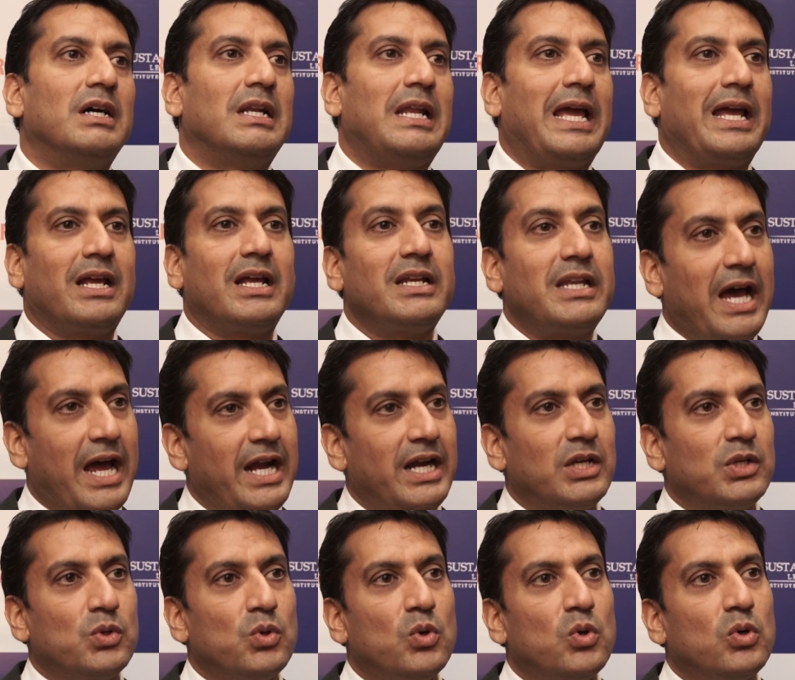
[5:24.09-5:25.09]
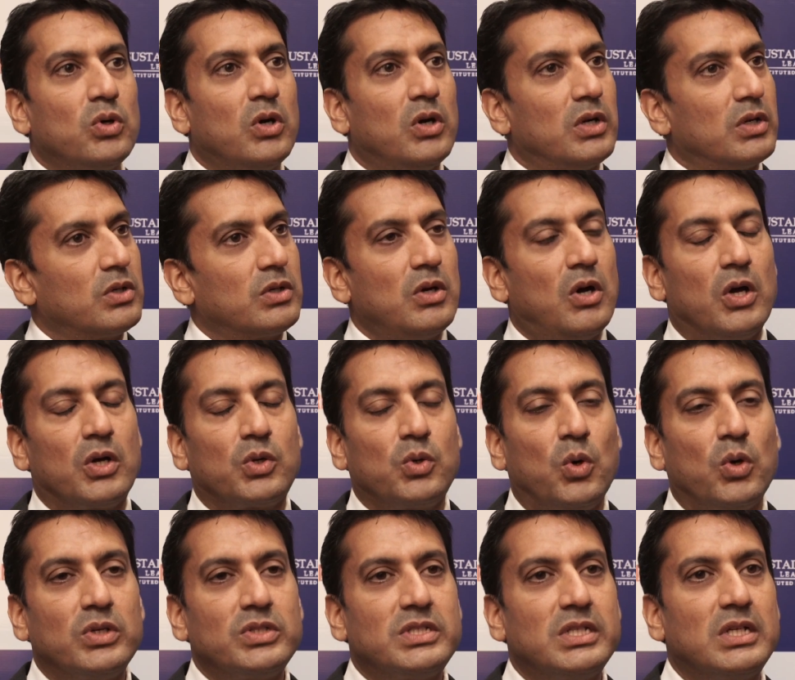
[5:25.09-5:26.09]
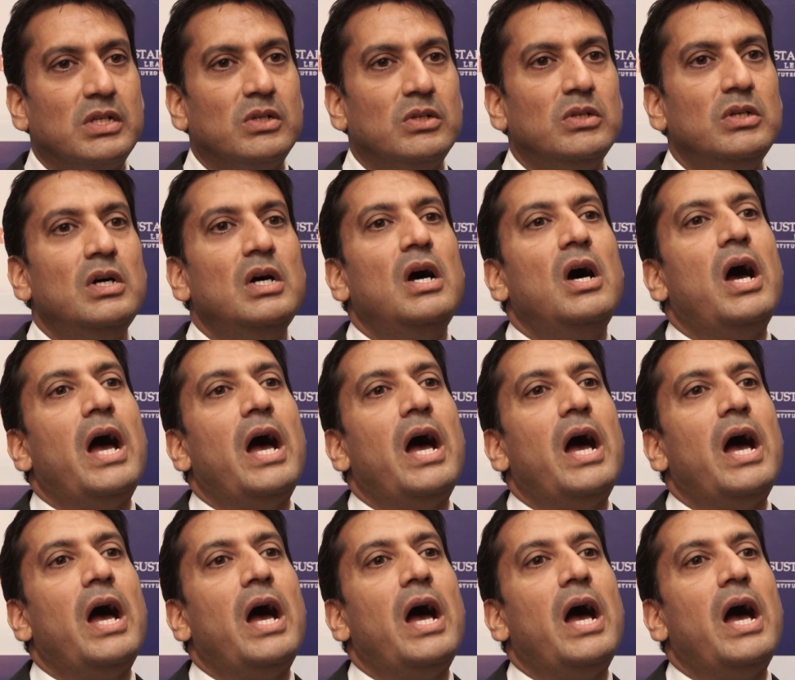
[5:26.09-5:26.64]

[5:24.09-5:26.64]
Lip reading: like Diet Coke or Coke Zero,